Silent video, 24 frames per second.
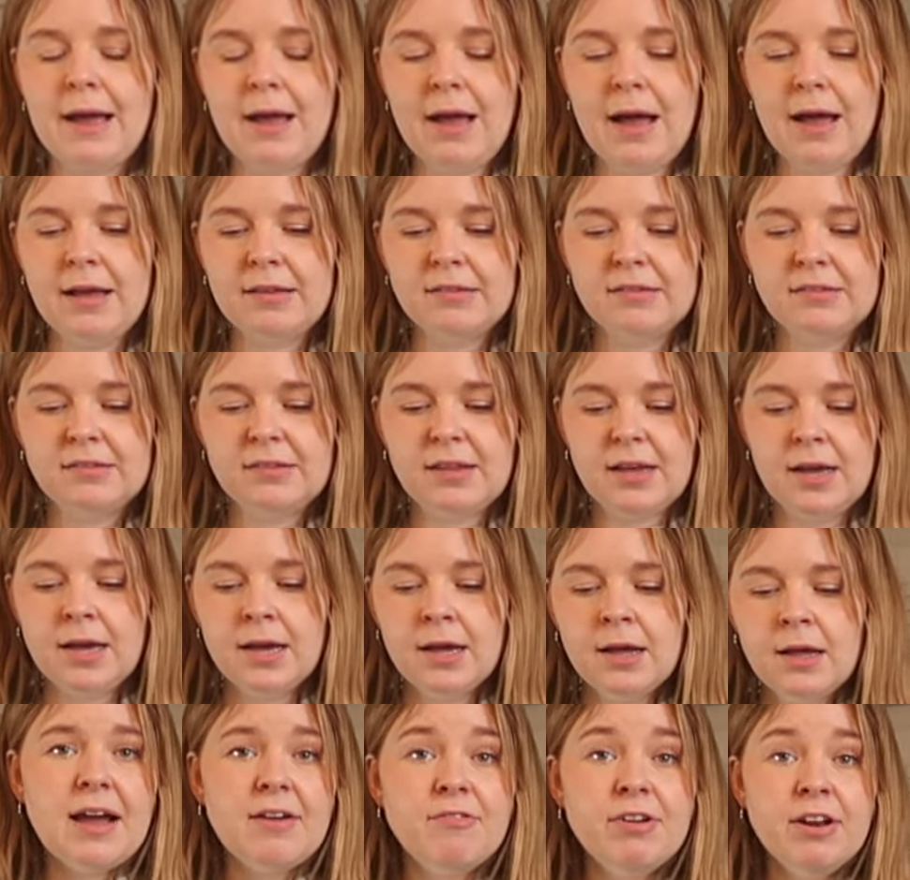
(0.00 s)

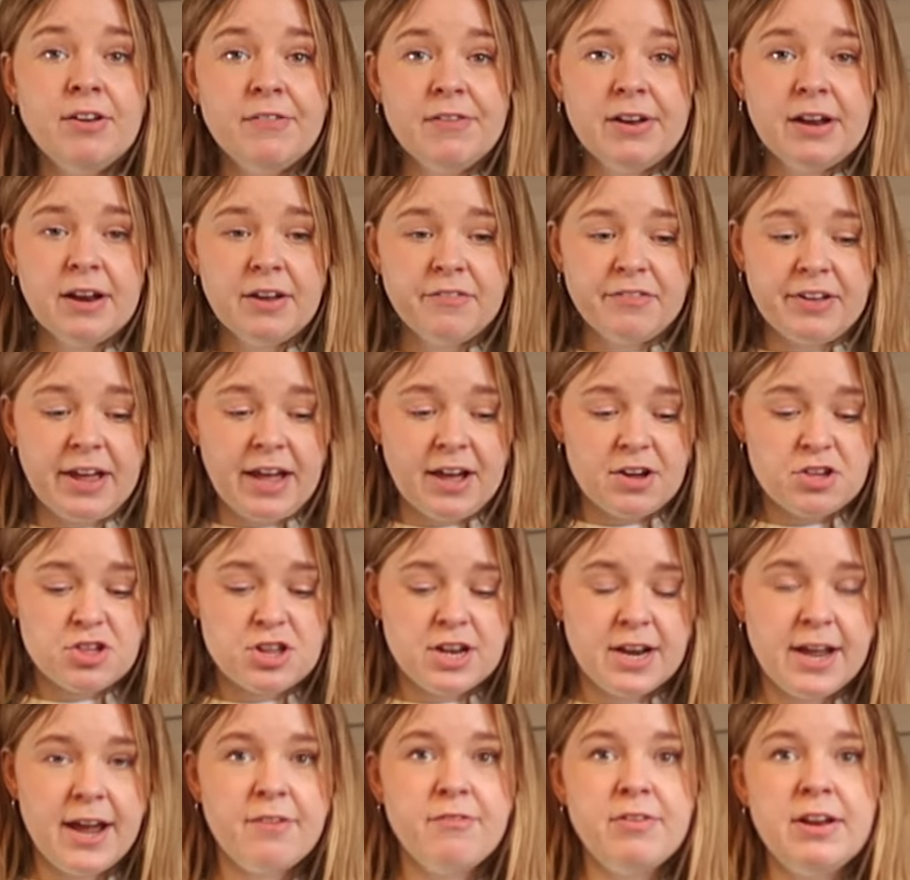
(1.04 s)
Asda I really really love it
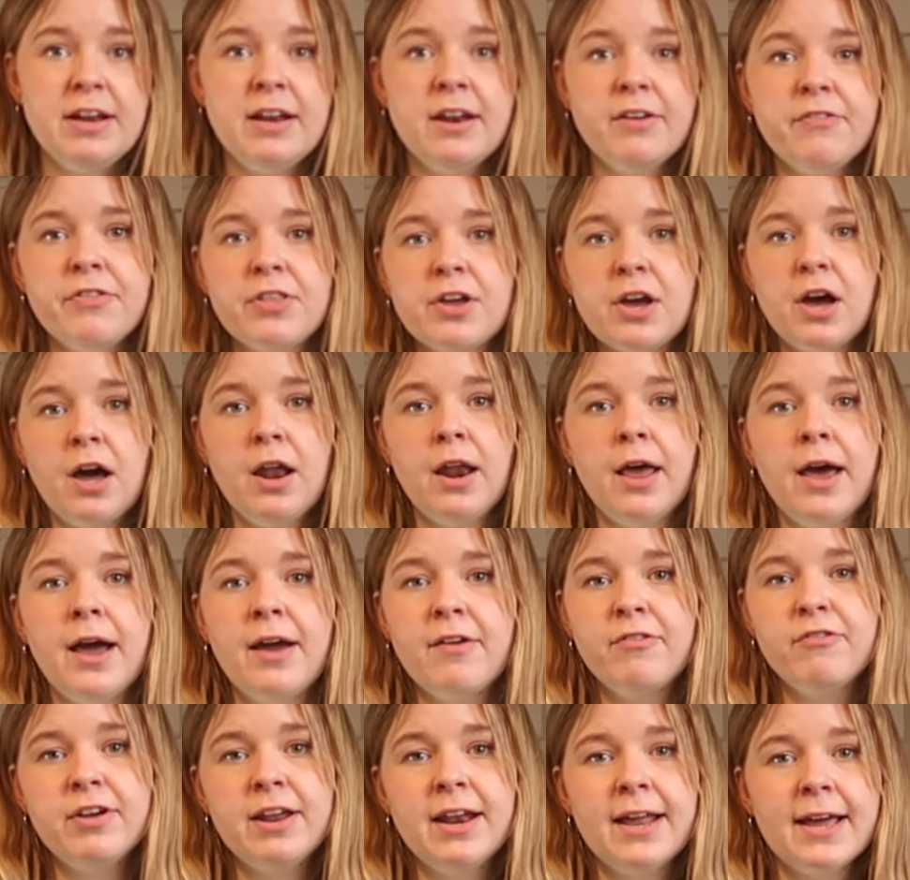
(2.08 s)
actually I really love the color
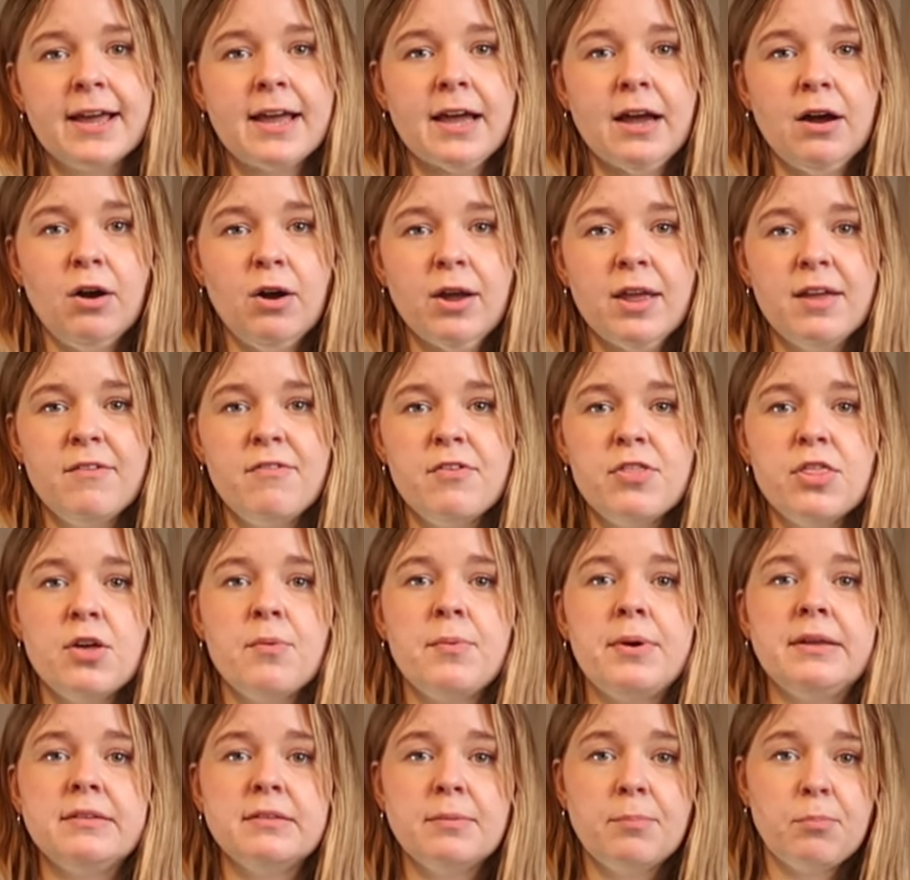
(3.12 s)
I feel like even
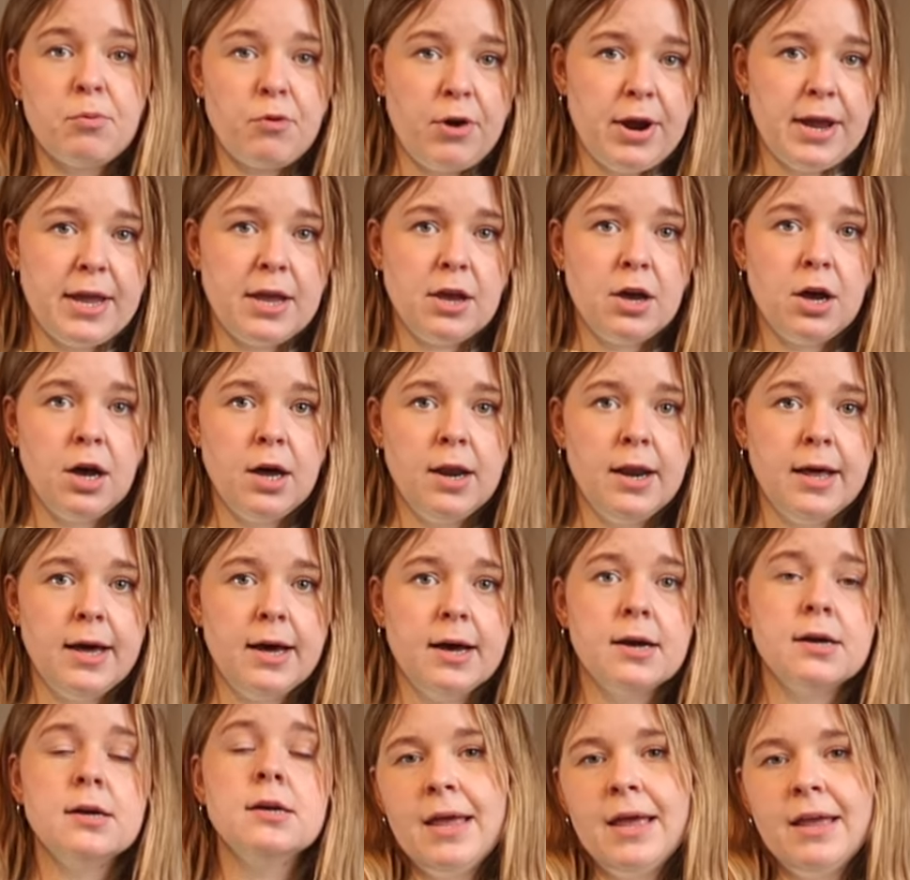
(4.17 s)
though it is a bright
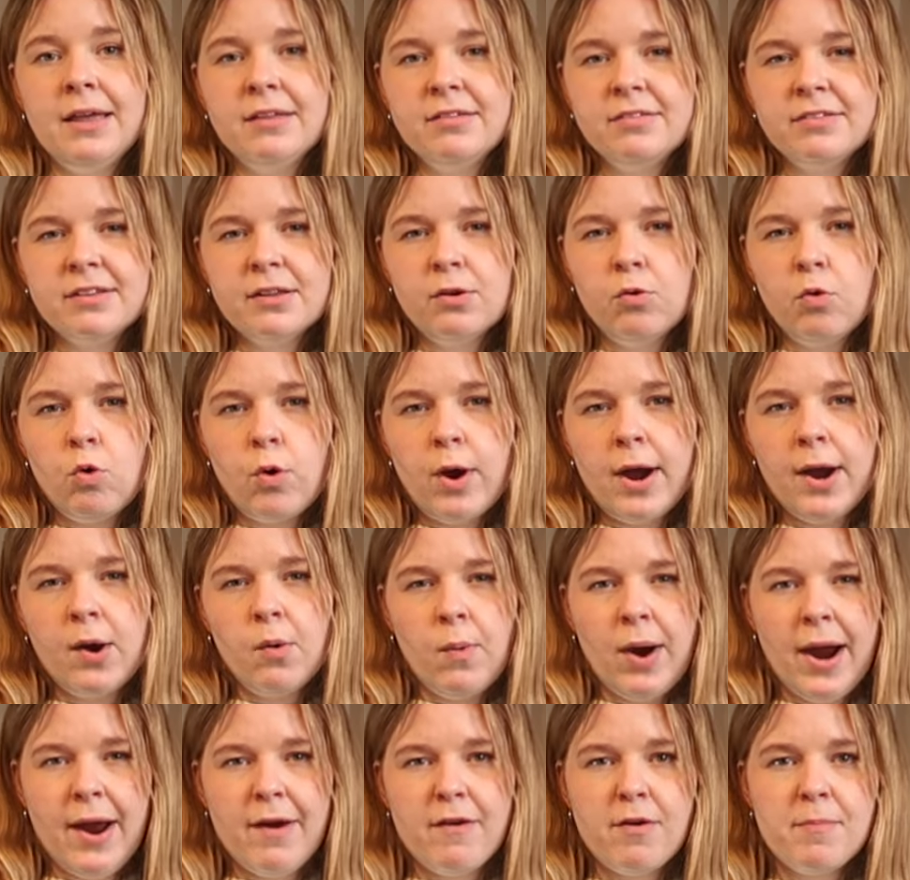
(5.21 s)
colour, it is still quite
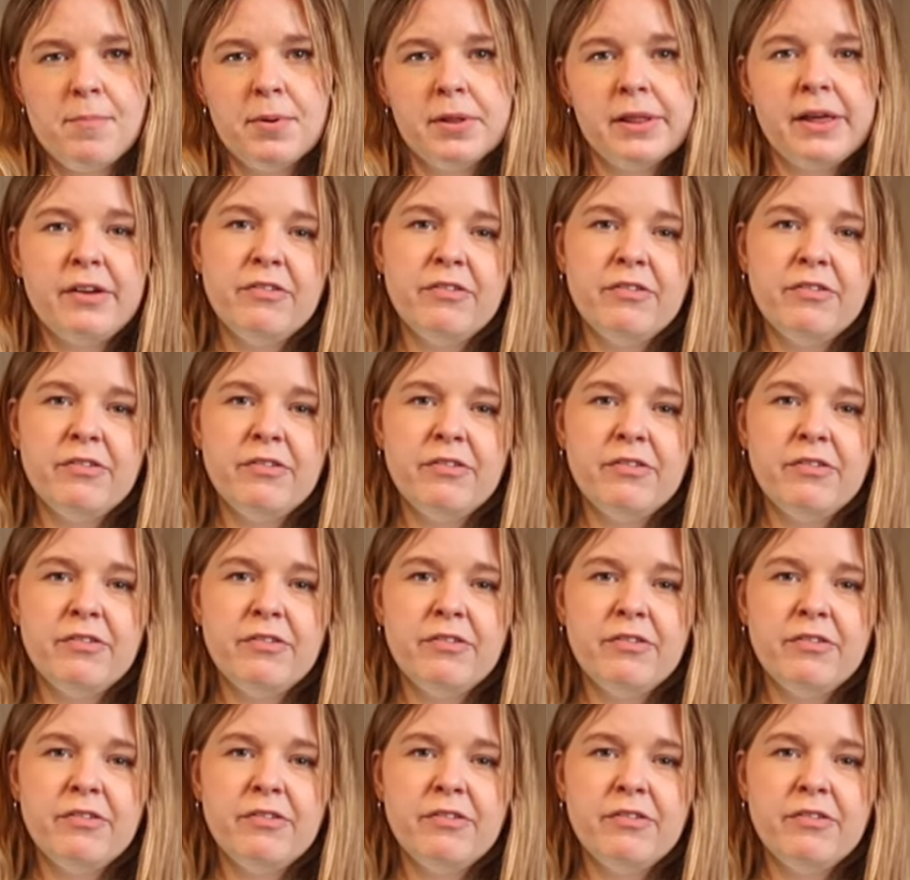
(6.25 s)
wearable.